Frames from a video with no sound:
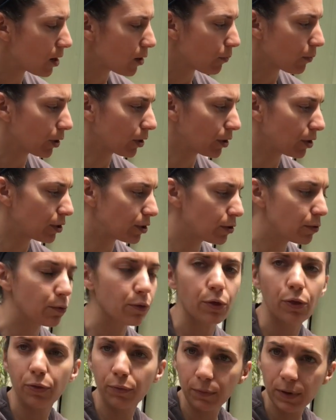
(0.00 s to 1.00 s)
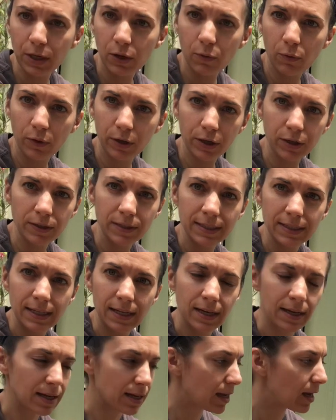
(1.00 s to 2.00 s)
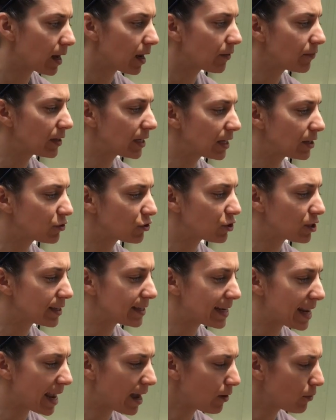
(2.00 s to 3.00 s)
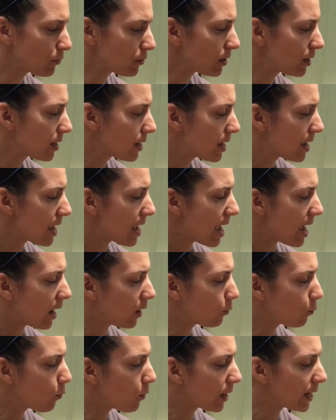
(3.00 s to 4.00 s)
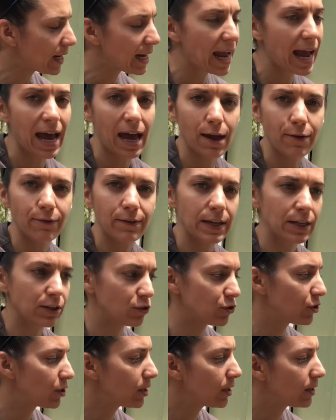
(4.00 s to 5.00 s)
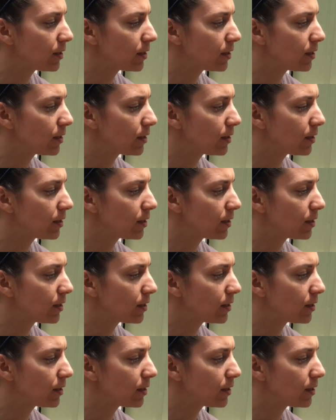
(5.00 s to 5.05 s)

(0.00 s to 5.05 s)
We're going to do 3/4 of an inch down and 1.5 inch